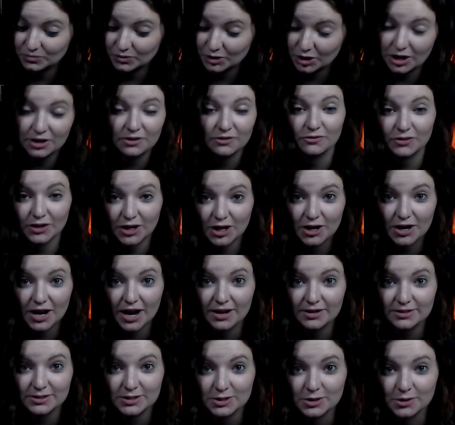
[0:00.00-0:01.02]
Gonna figure it
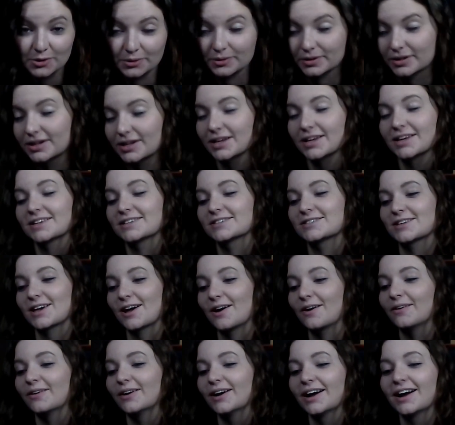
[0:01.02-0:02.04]
out soon.
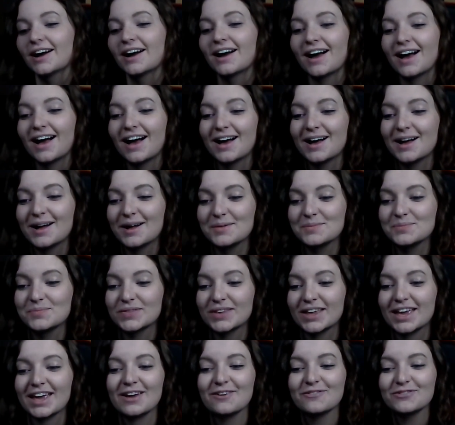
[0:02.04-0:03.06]
So,
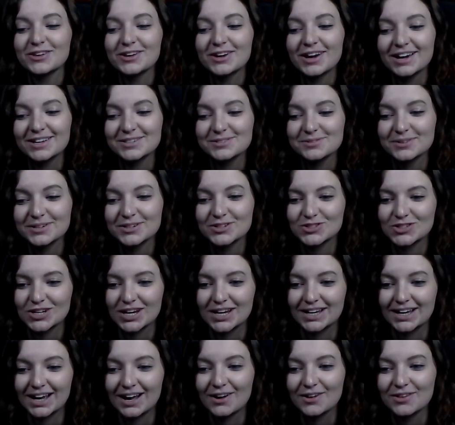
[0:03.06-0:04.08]
if you guys want to
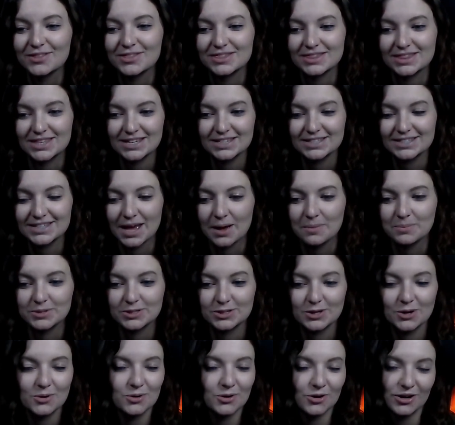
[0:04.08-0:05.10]
check out this
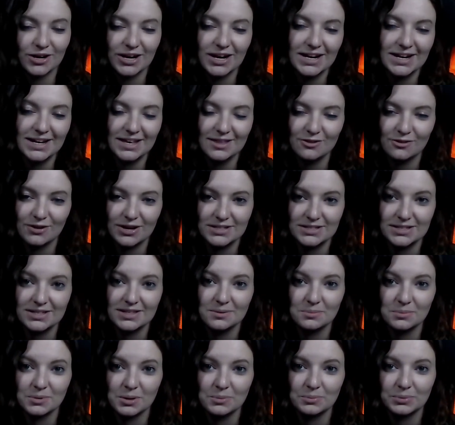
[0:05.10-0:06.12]
episode or any of the rest of
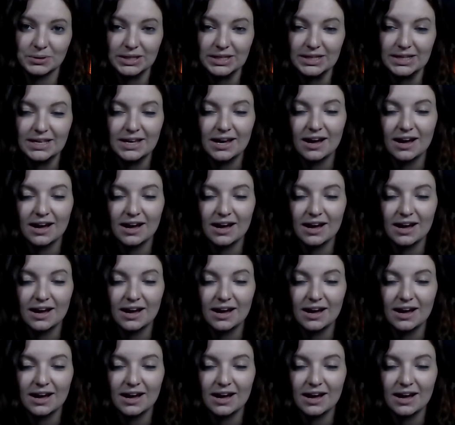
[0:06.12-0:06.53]
them completely